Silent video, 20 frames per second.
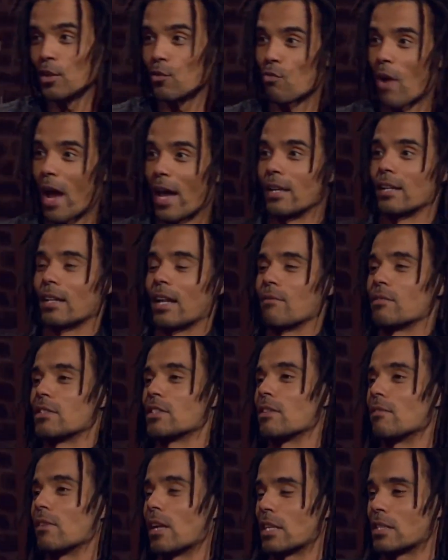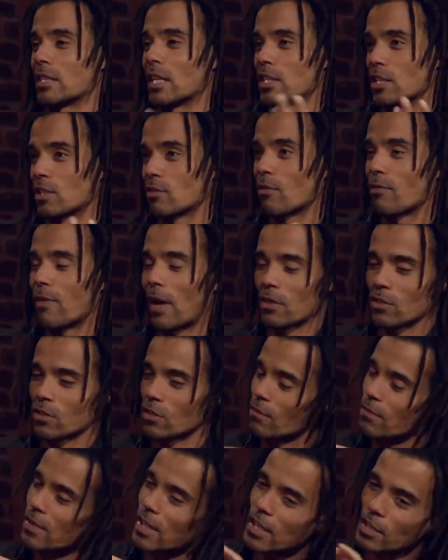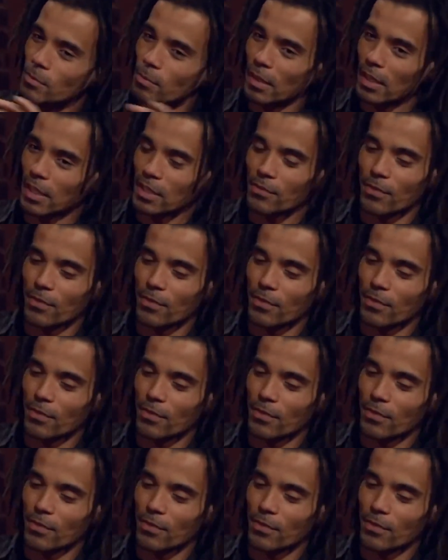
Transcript: writing and having civilizations for thousands of years. But let's